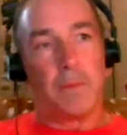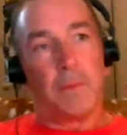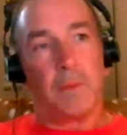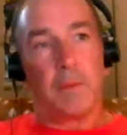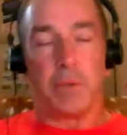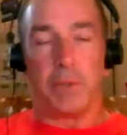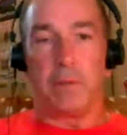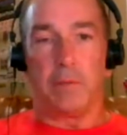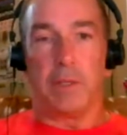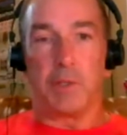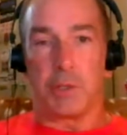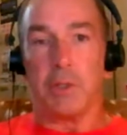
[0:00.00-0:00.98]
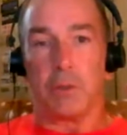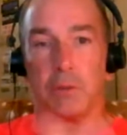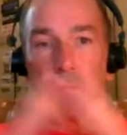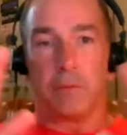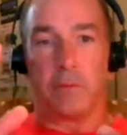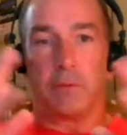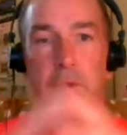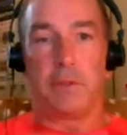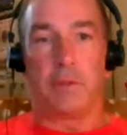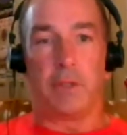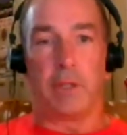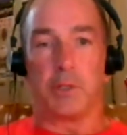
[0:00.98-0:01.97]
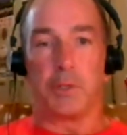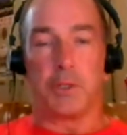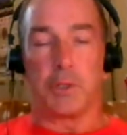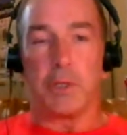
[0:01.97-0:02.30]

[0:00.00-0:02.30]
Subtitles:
but it still, the arrows just